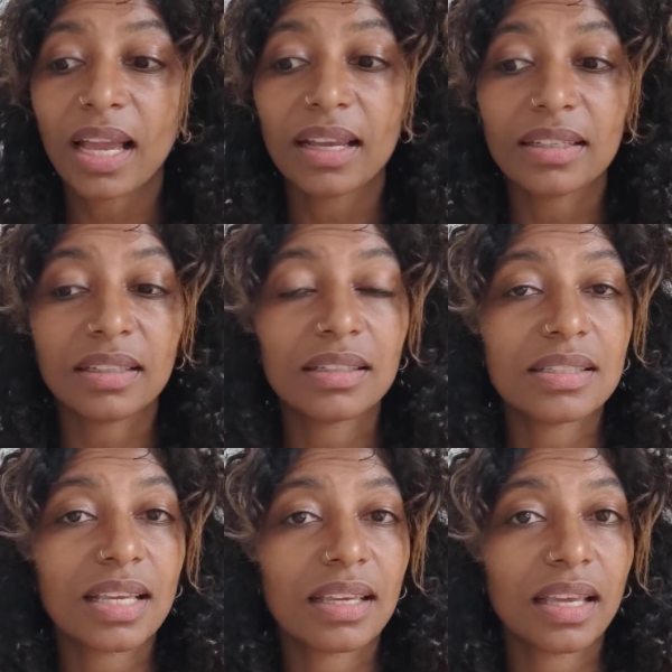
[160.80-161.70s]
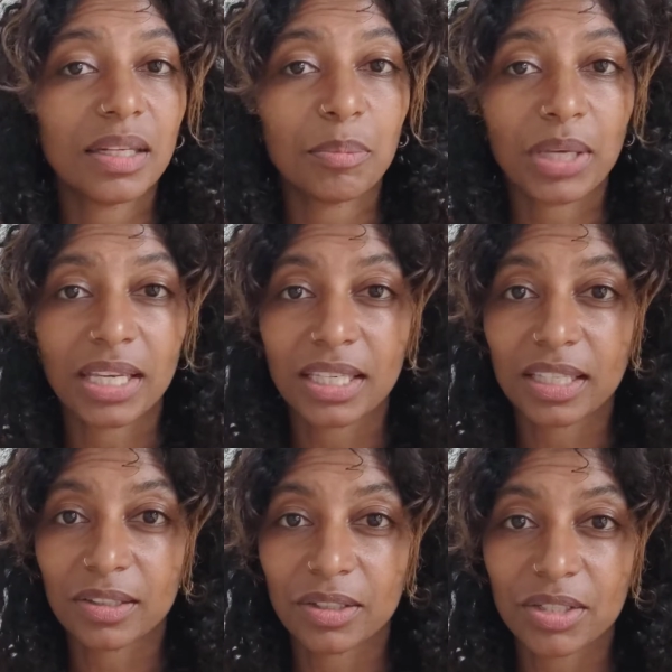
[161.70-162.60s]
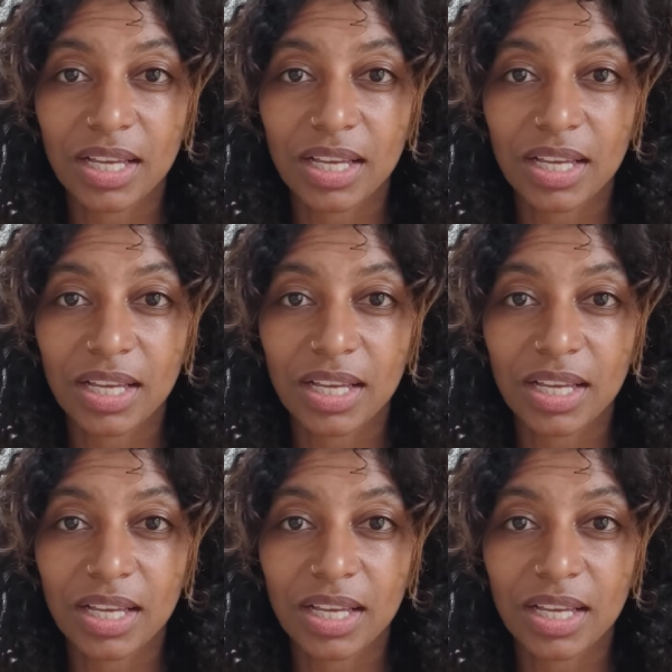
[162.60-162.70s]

I didn't take any painkillers.